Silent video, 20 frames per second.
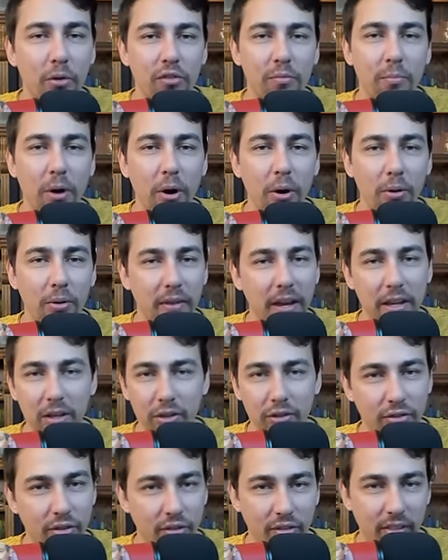smoke that
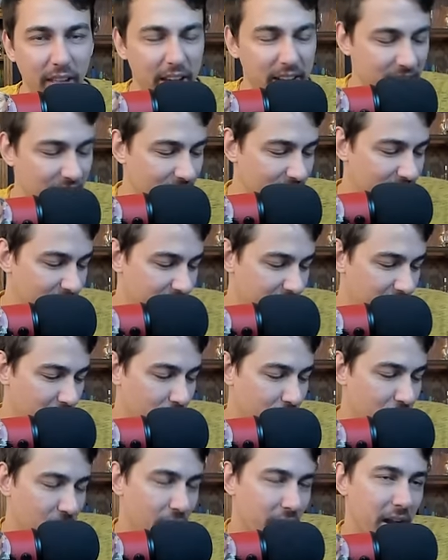you just let get stale
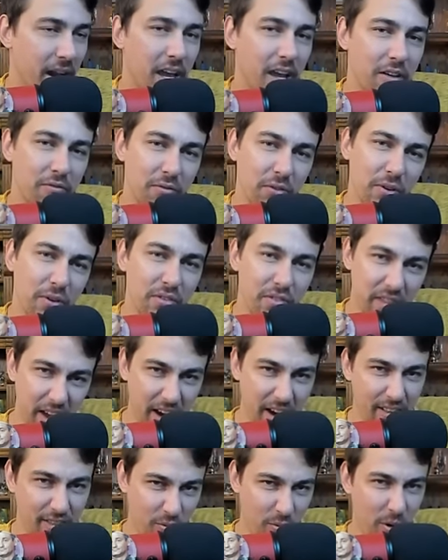for a handful of
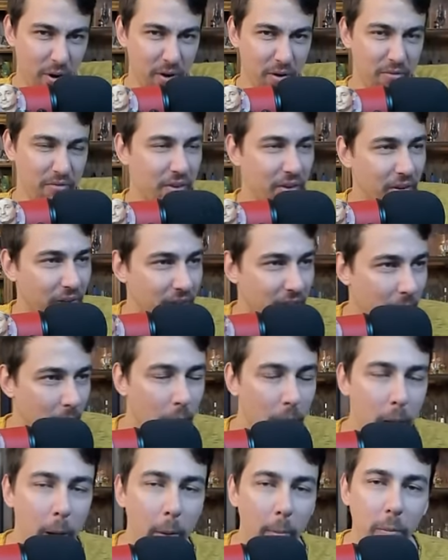seconds while you're filling it up.
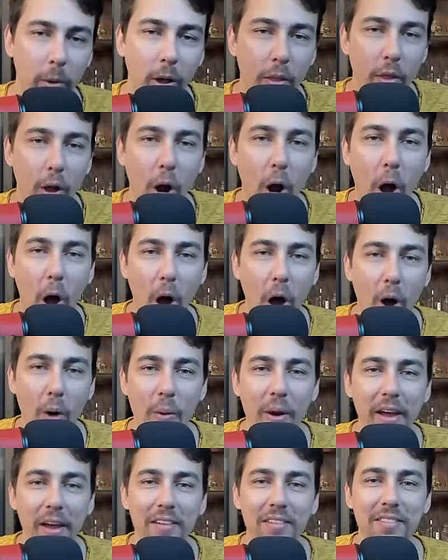Bro, they're
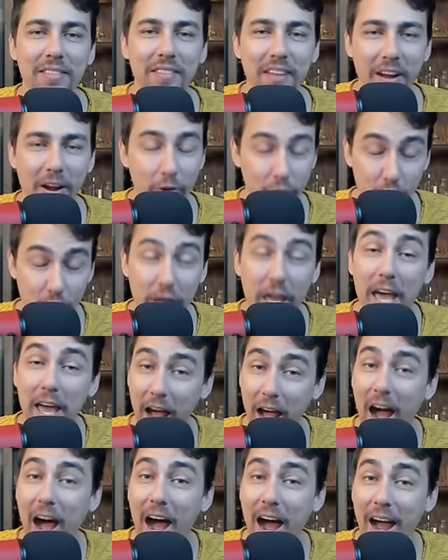always terrible. You get
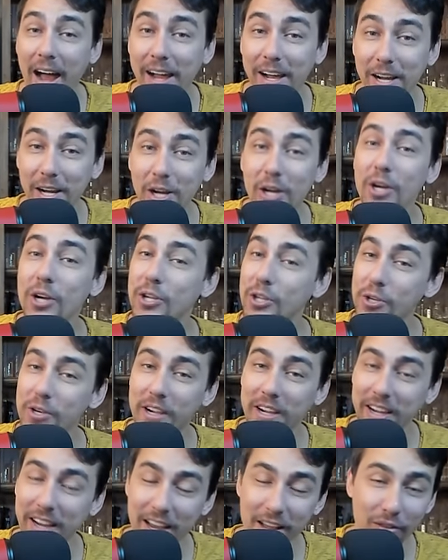high. You
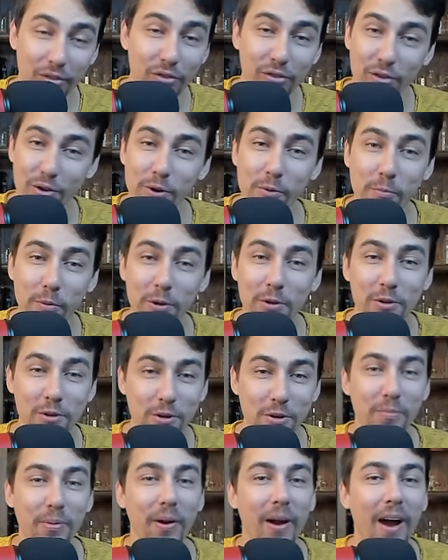can get super
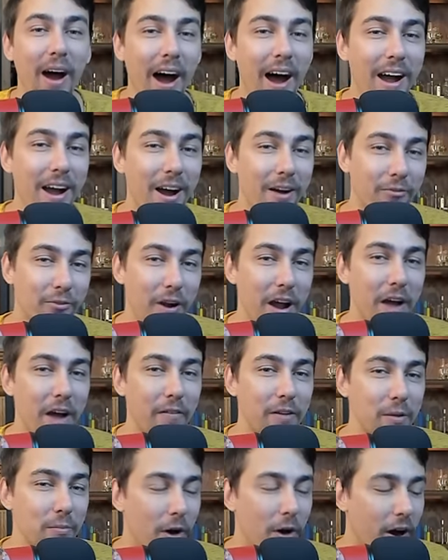duper high off
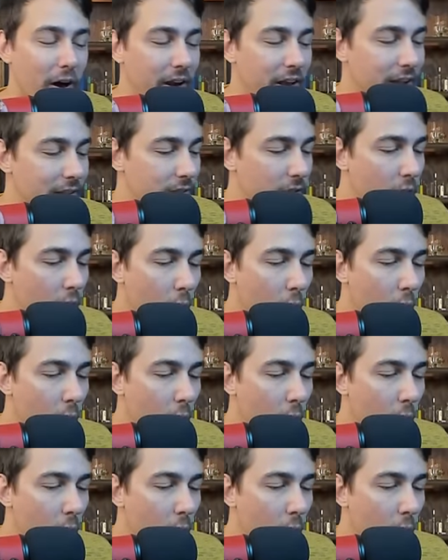gravity bong hits,